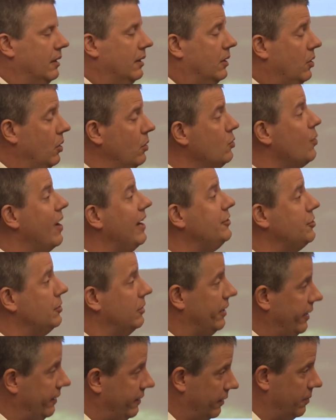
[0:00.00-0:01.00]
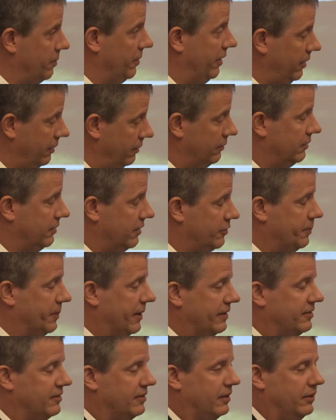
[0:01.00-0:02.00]
congratulated me this
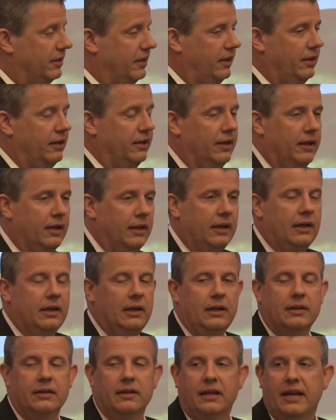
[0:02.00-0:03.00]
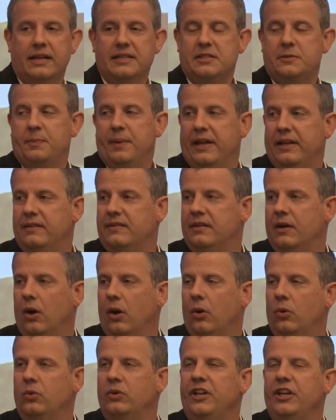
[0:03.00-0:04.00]
past Sunday, that I spent
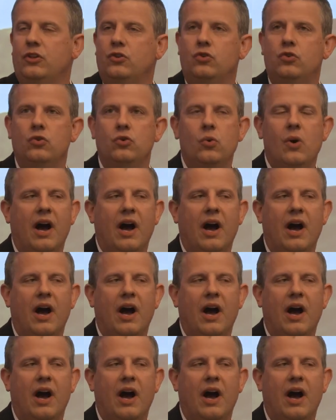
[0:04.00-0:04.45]
only 2